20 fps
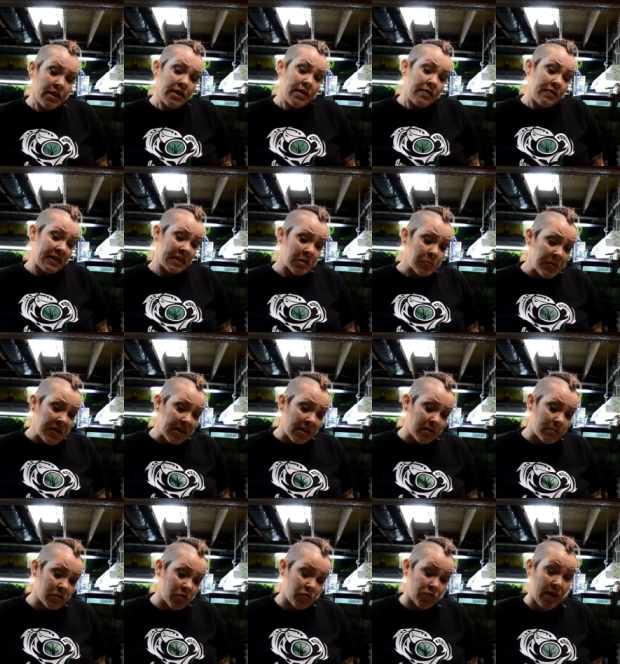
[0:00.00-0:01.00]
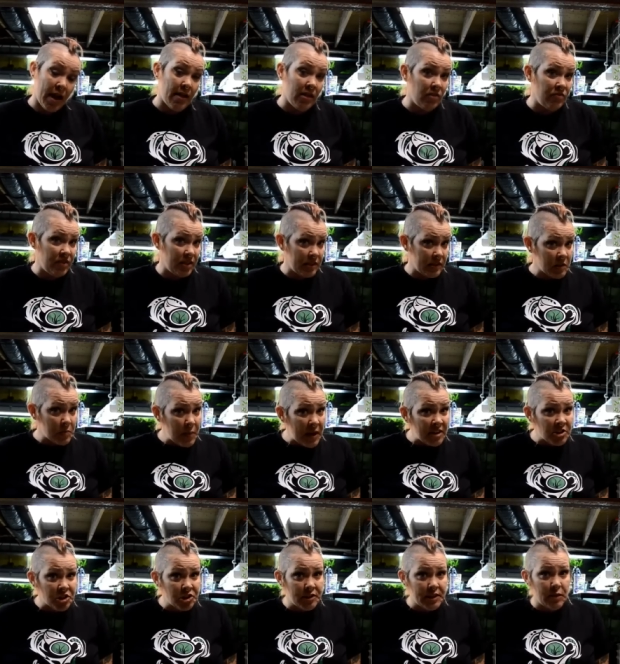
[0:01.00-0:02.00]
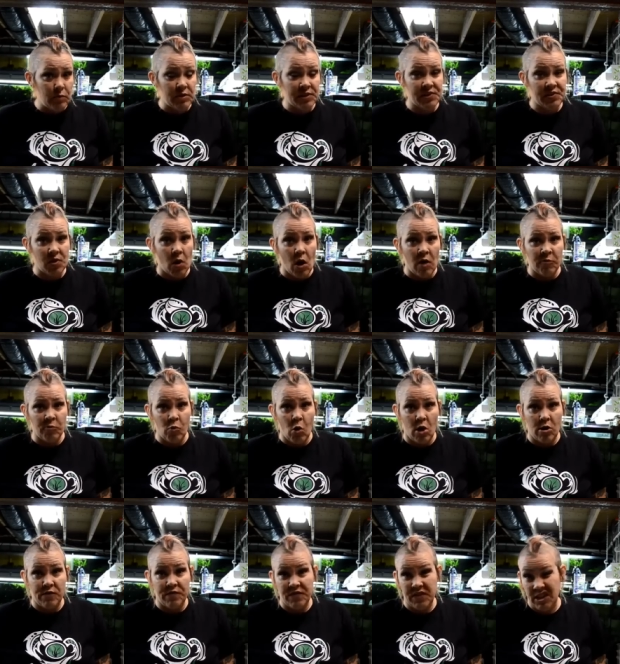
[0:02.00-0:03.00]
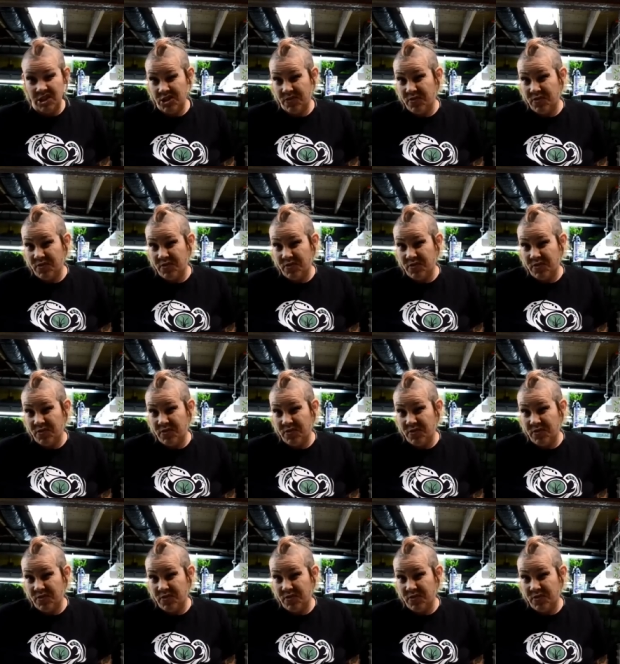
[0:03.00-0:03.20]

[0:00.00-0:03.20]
This becomes relevant, especially with saltwater fish,